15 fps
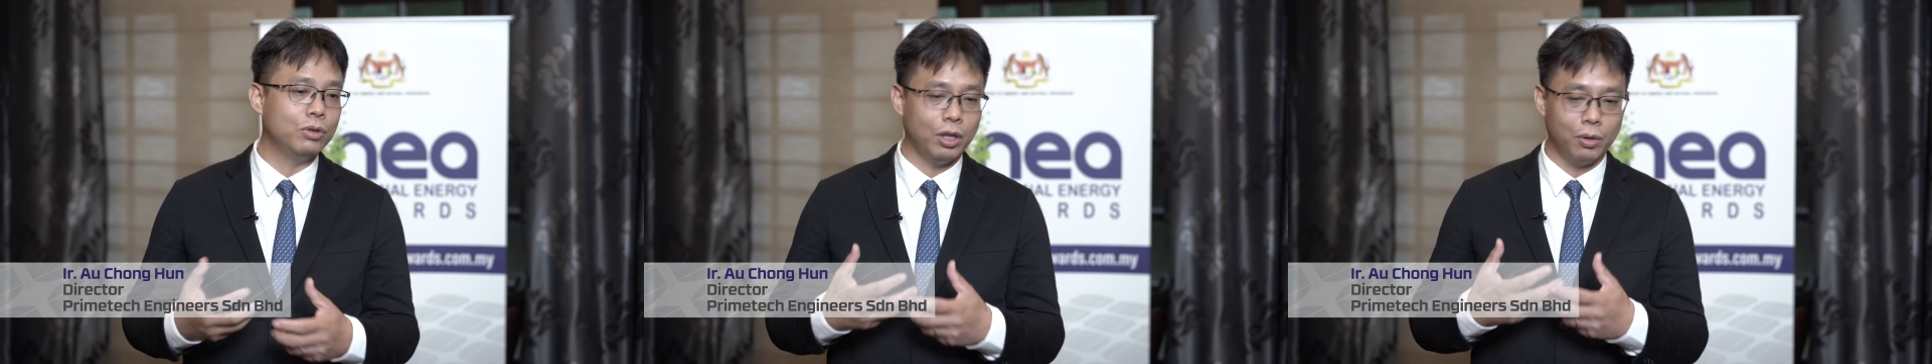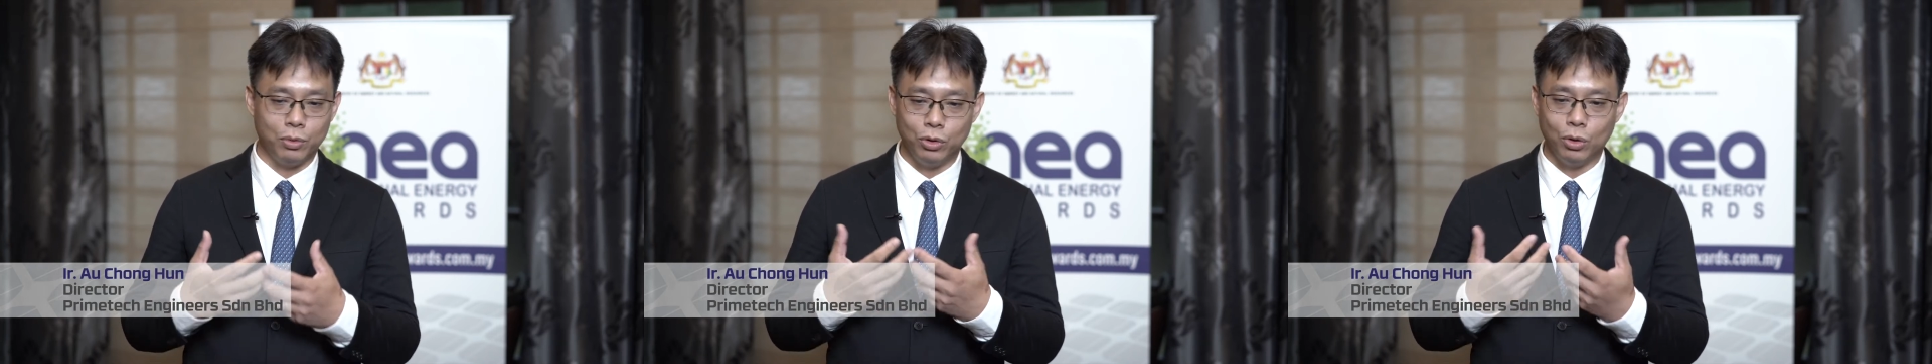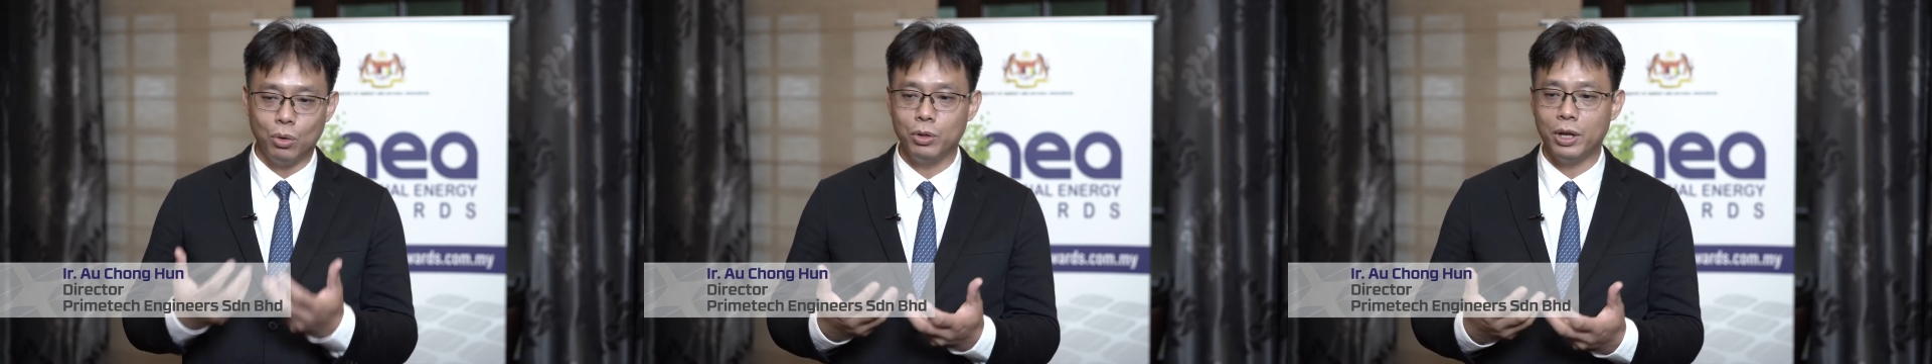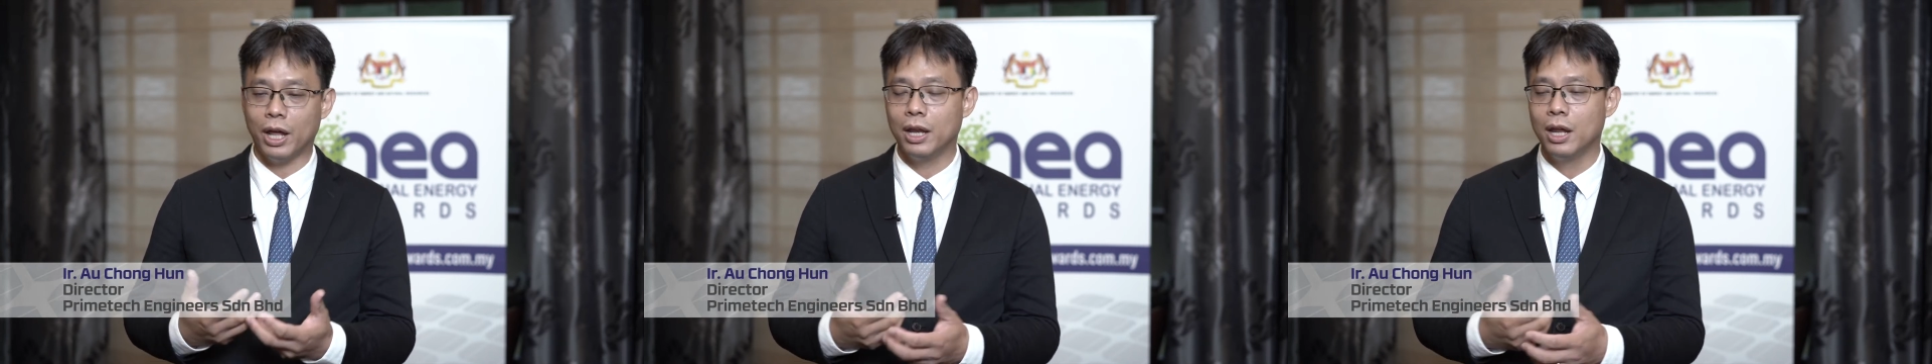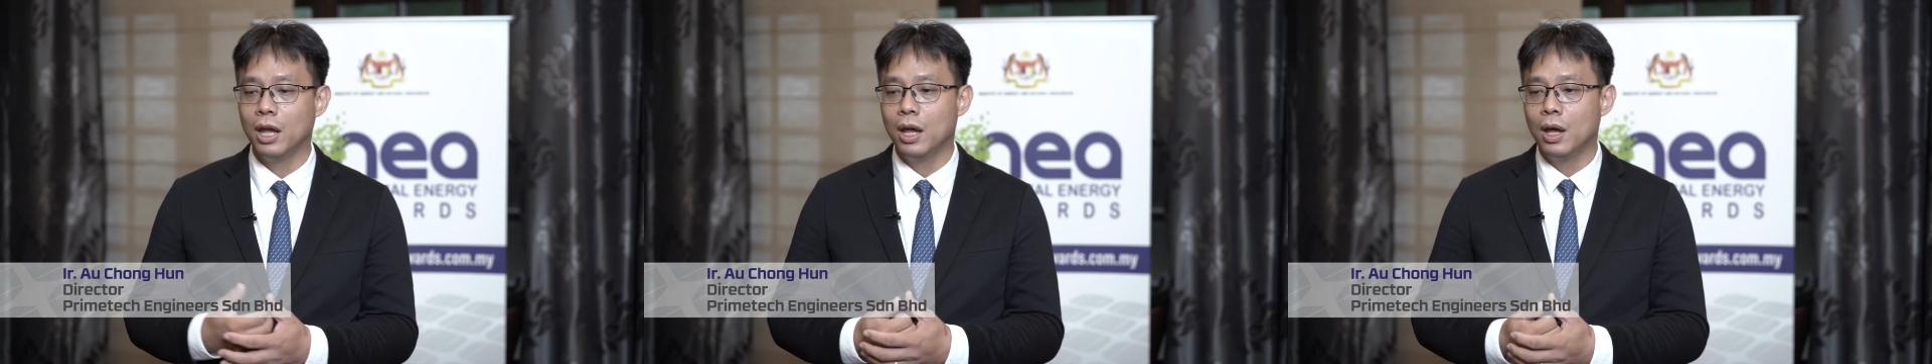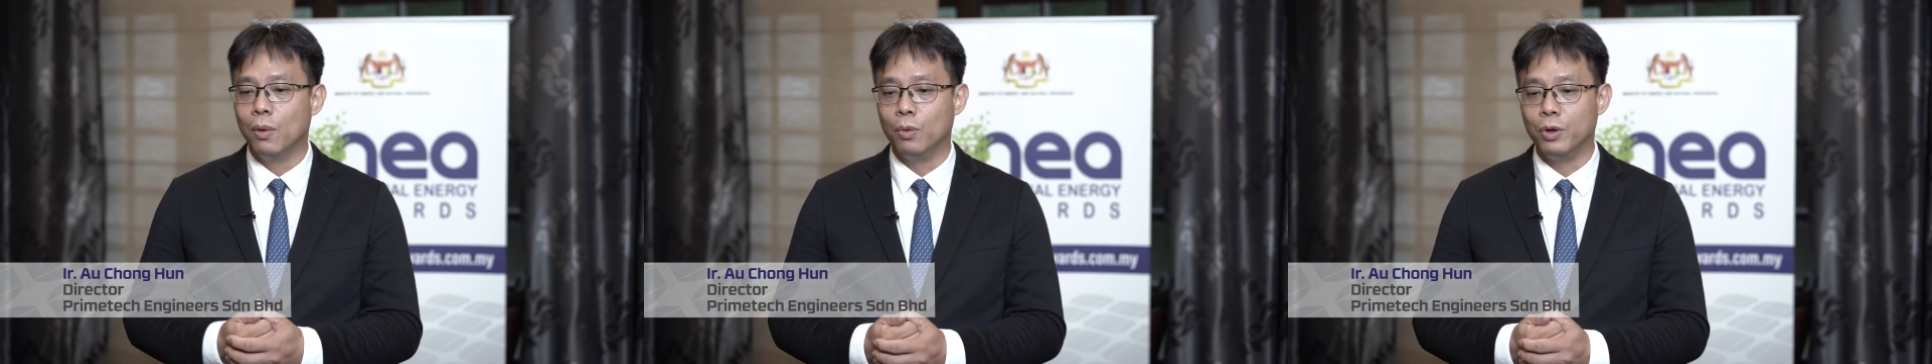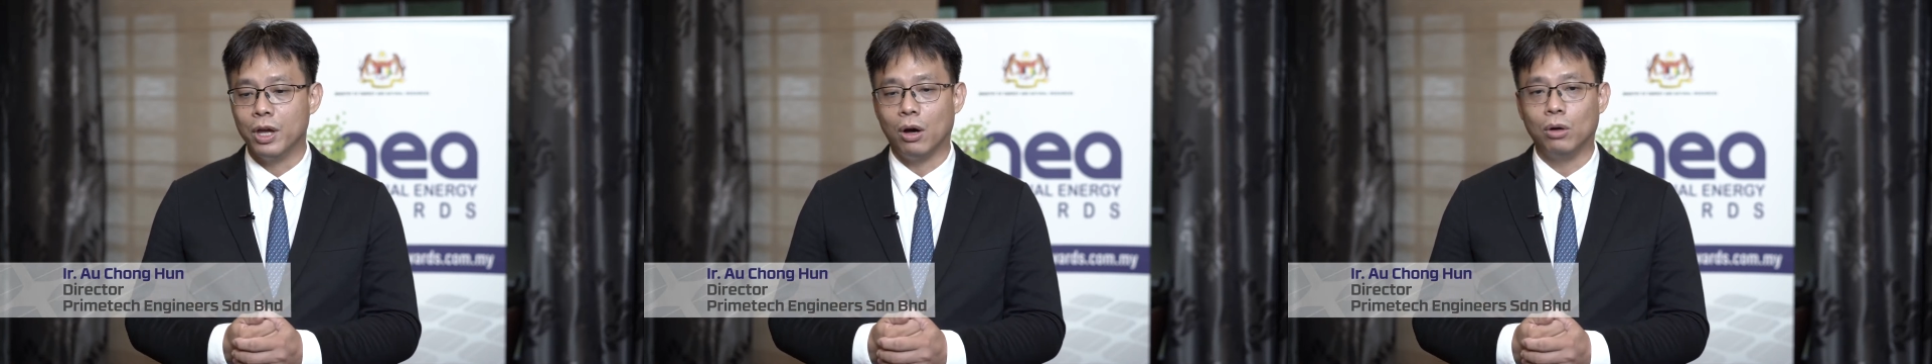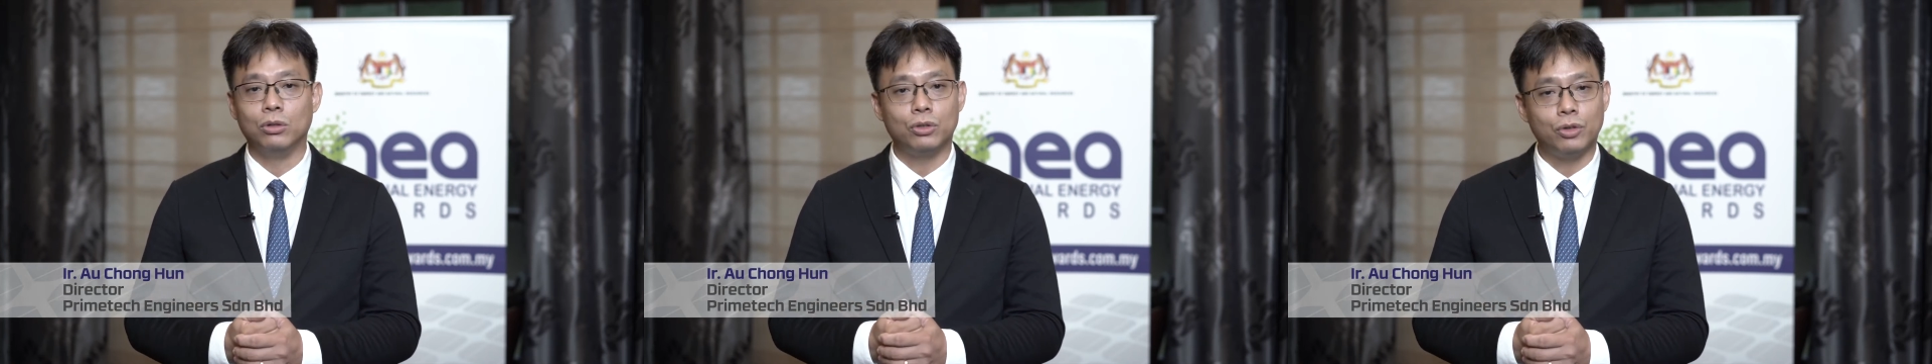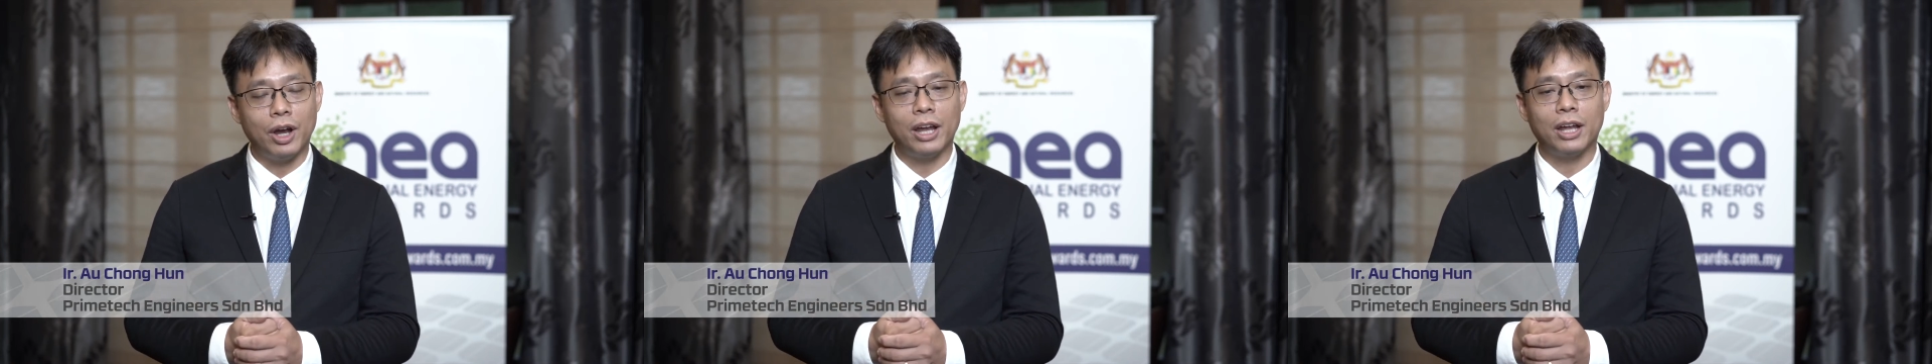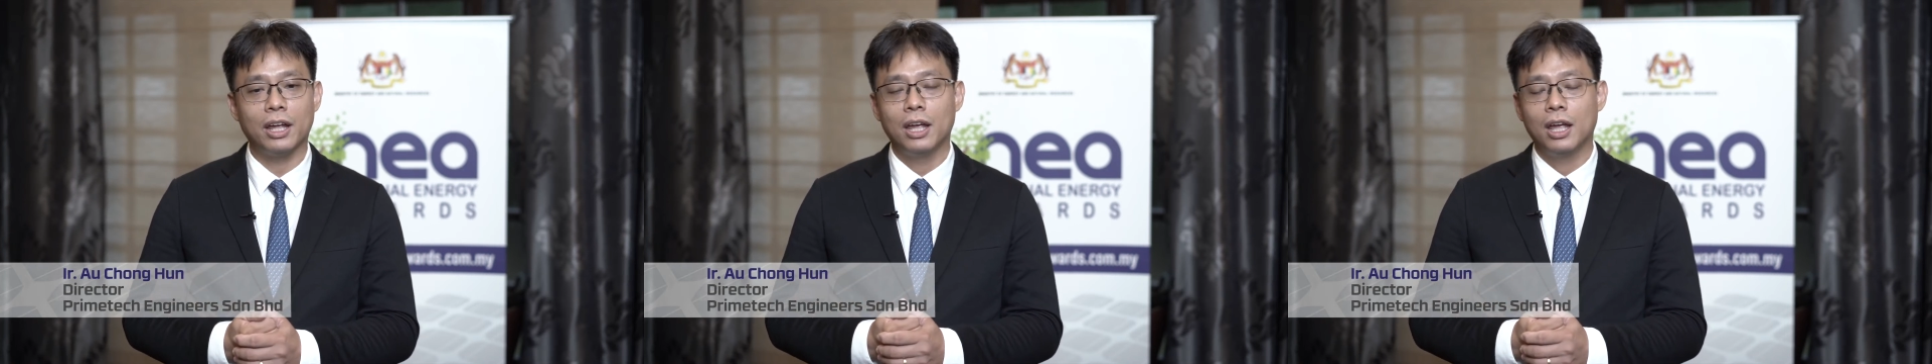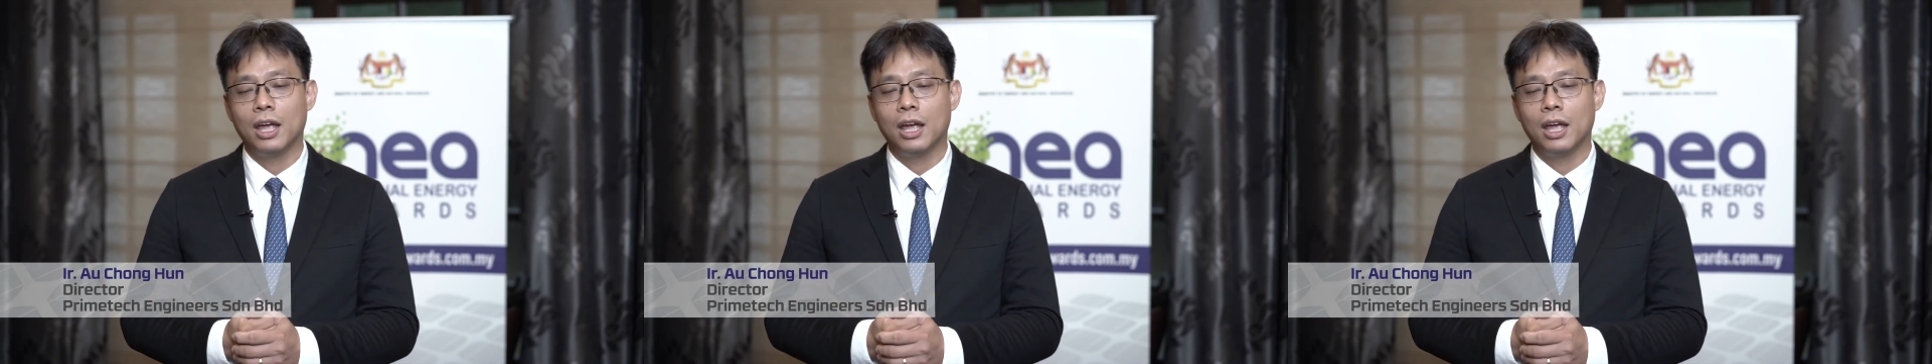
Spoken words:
they will know that we are on track.